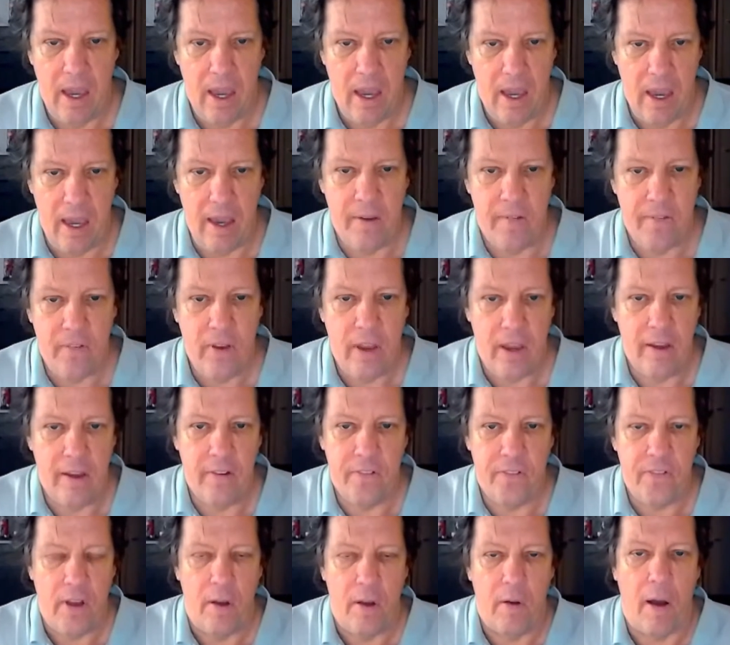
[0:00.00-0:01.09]
If
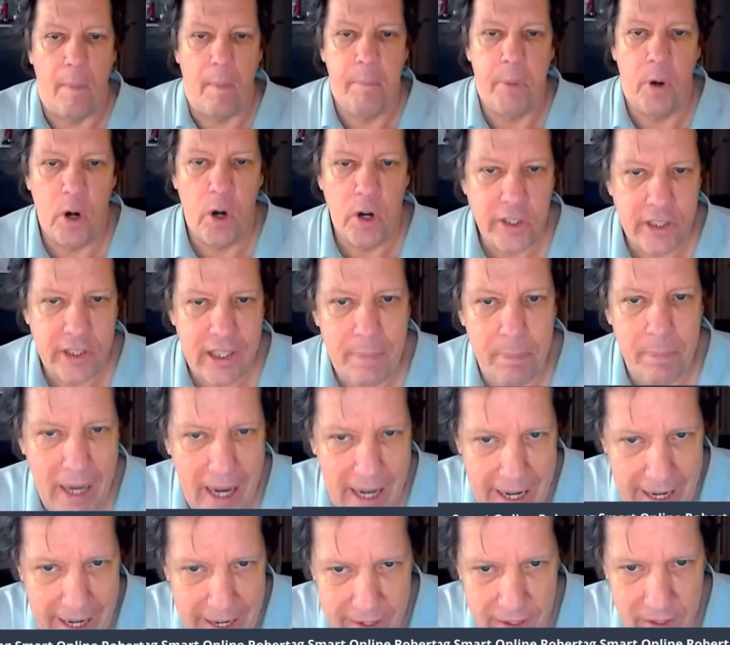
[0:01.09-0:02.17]
if a person
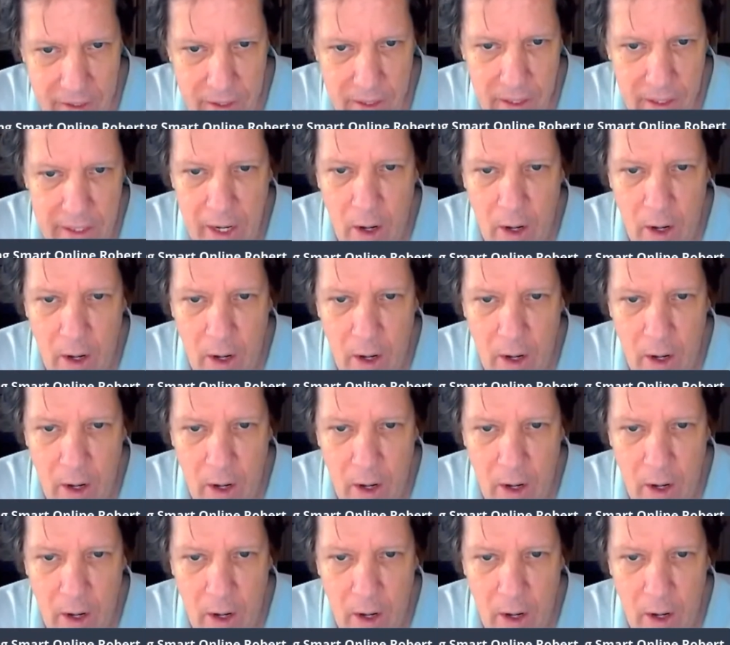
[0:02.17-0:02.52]
made,